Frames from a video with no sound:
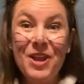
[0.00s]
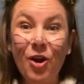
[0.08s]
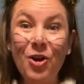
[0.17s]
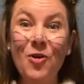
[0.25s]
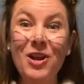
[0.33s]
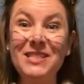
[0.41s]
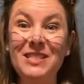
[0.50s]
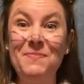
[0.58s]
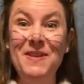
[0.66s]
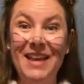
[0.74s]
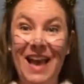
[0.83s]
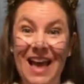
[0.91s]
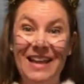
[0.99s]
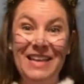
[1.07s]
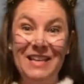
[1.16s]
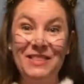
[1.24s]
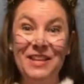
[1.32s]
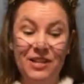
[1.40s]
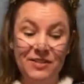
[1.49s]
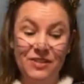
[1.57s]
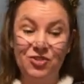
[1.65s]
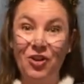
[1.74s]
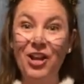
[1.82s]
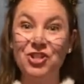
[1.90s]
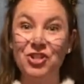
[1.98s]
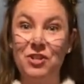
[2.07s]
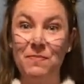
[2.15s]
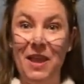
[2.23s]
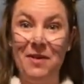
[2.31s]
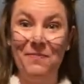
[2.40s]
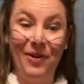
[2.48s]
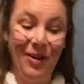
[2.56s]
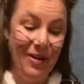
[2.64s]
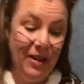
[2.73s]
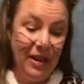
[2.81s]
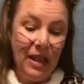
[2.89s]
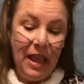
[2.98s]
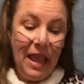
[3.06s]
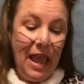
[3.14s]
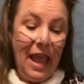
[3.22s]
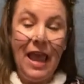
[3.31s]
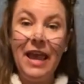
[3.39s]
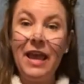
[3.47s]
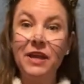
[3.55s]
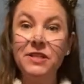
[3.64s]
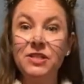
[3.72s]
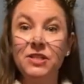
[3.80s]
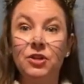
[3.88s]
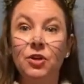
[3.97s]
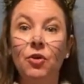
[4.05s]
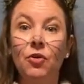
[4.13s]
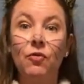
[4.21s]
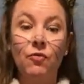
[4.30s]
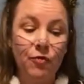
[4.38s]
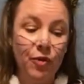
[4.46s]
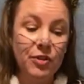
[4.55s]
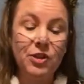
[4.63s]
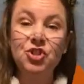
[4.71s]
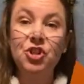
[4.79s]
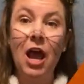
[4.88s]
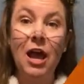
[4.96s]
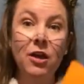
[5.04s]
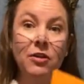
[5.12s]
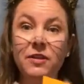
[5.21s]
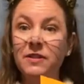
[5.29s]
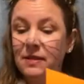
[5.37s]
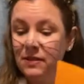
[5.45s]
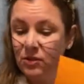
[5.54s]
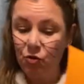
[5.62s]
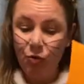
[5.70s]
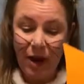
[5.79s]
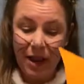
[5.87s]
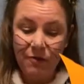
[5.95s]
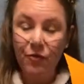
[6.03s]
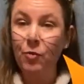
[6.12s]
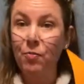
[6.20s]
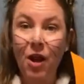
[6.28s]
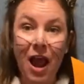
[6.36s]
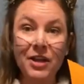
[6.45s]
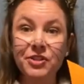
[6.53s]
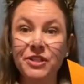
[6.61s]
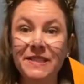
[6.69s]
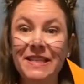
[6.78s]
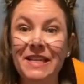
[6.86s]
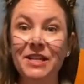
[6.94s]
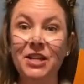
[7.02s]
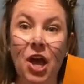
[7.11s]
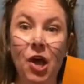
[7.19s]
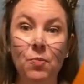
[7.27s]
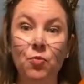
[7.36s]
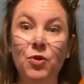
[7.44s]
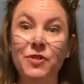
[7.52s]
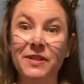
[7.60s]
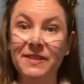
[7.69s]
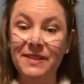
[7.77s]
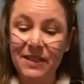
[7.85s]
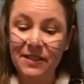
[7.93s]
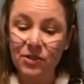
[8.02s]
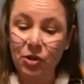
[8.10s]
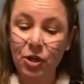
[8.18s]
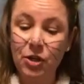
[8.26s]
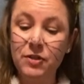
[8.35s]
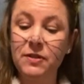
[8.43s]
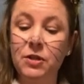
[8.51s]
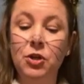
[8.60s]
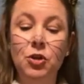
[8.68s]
we are going to be cutting the construction paper and for the child, this is great for practicing um, with the scissors.